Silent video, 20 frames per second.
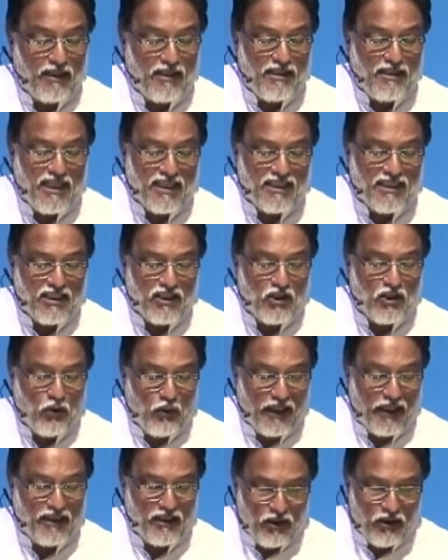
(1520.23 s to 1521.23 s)
doesn't
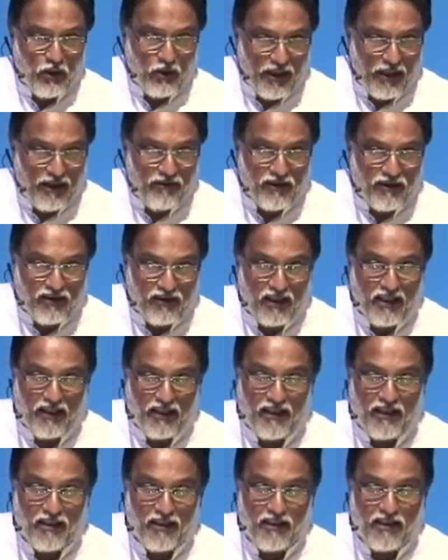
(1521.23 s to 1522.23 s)
quite know
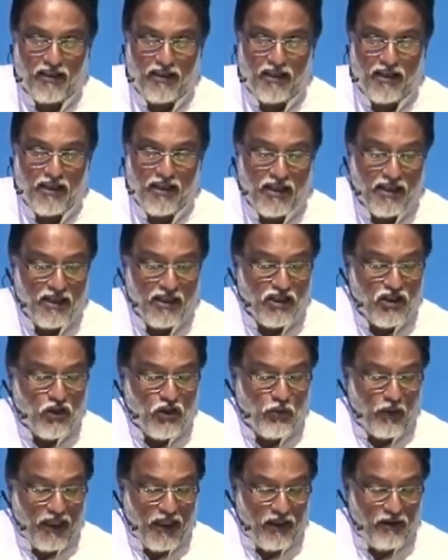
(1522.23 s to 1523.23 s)
everything.
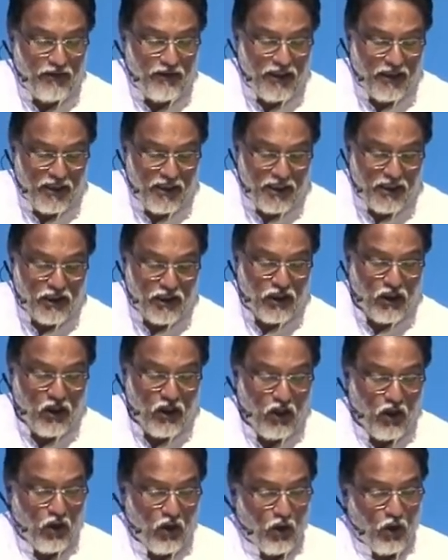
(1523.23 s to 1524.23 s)
Twelve years,
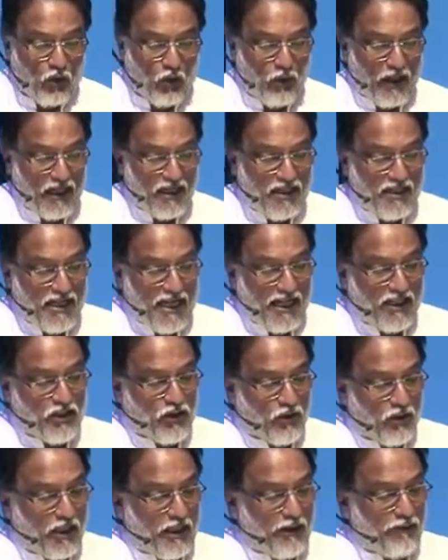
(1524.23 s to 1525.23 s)
oh, well,
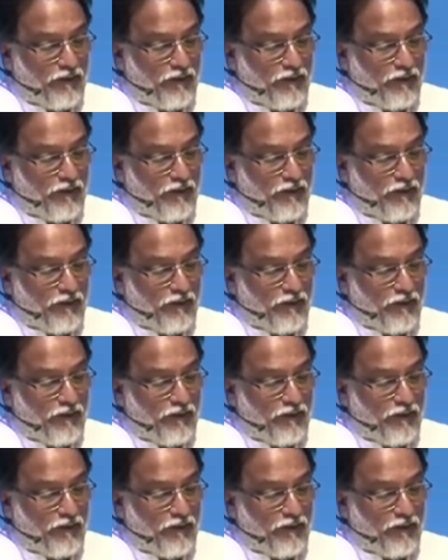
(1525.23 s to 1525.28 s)
naturally,